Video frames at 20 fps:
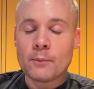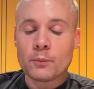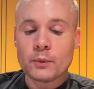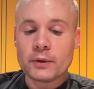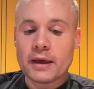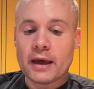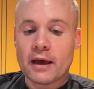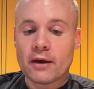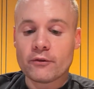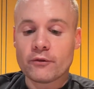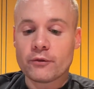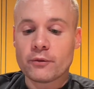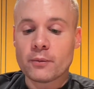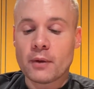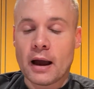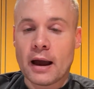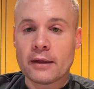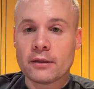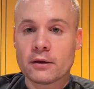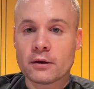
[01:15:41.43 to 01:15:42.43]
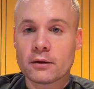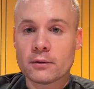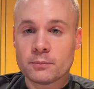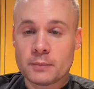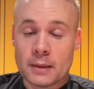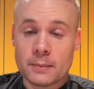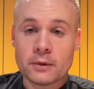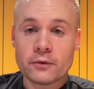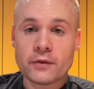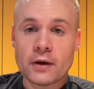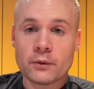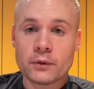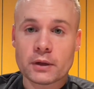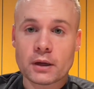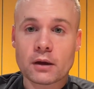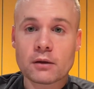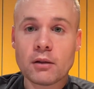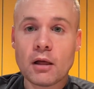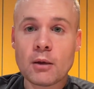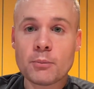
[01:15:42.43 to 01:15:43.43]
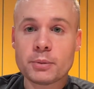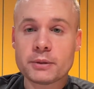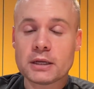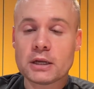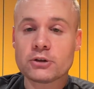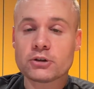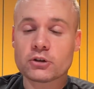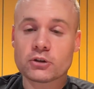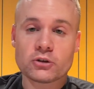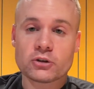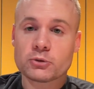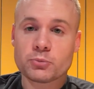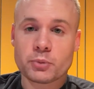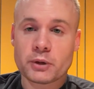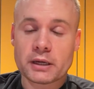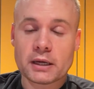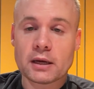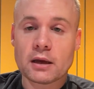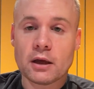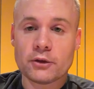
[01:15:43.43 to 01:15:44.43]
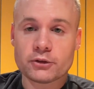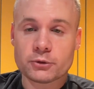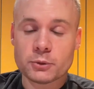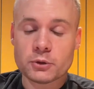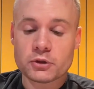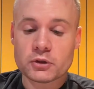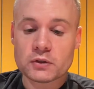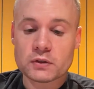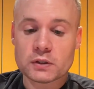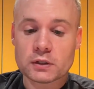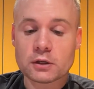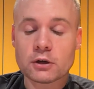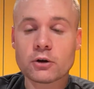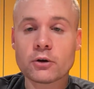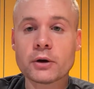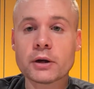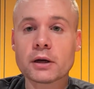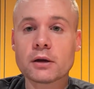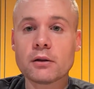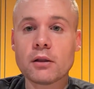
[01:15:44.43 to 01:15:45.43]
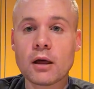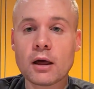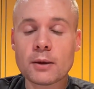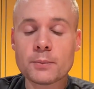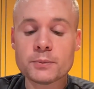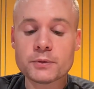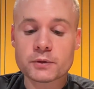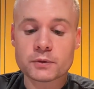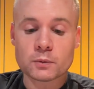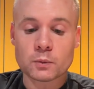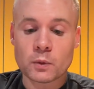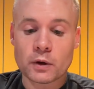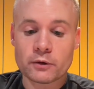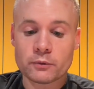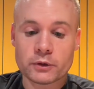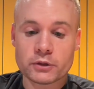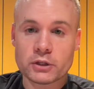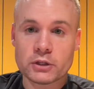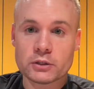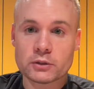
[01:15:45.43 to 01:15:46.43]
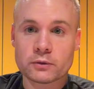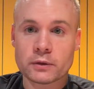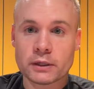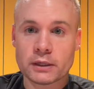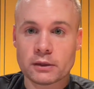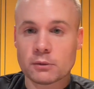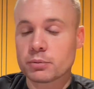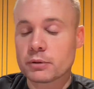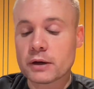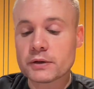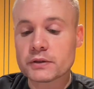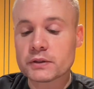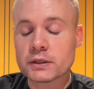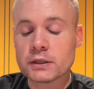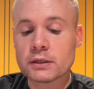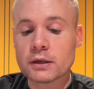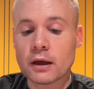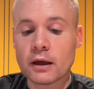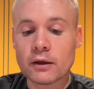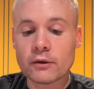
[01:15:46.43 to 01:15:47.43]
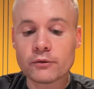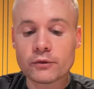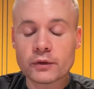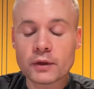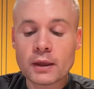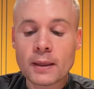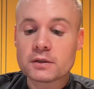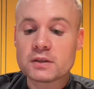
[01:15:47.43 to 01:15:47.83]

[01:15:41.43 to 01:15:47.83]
We have either maybe founding a club potentially, or just bringing contributions to current clubs, one of which he's already the president of,